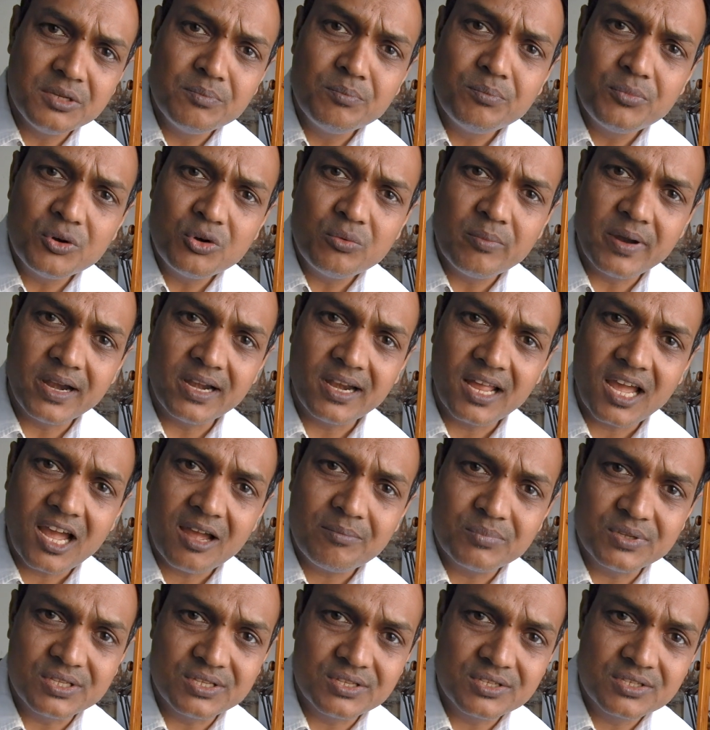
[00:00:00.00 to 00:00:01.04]
improvement
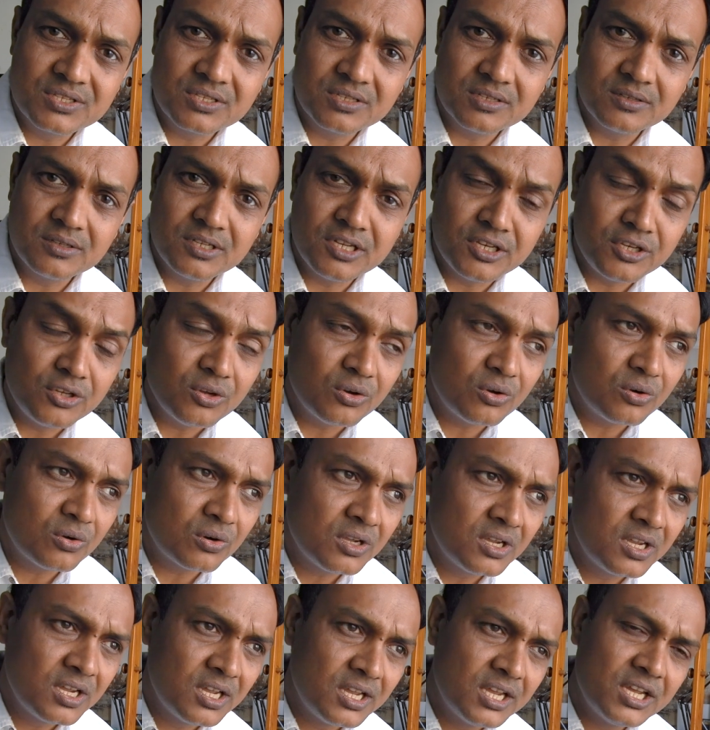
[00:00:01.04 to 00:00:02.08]
happens uh, in your
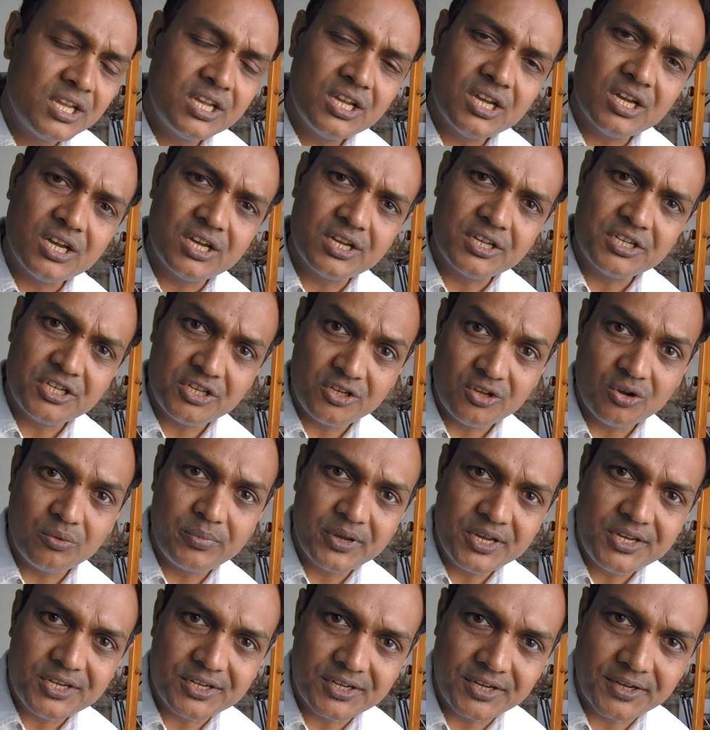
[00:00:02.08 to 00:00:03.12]
in your
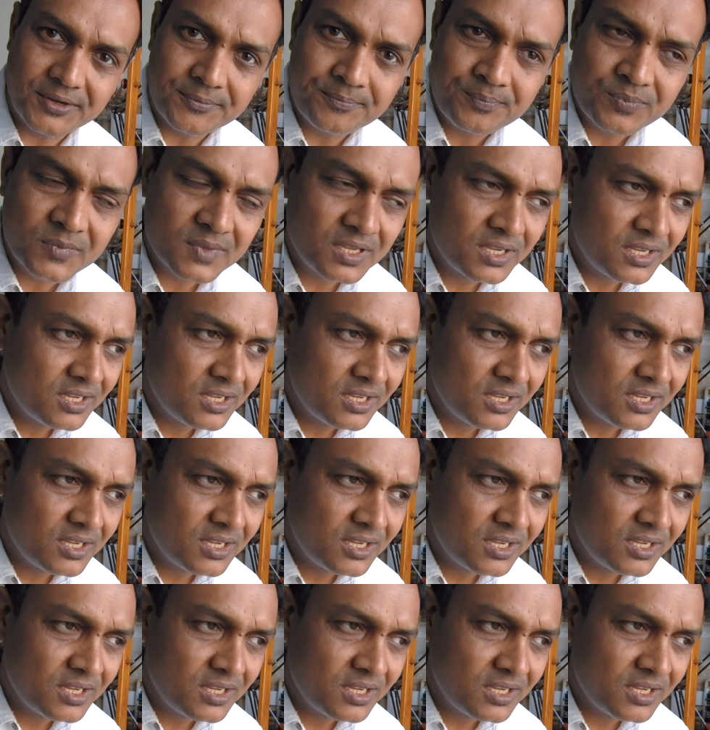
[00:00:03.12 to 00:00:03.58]
painting.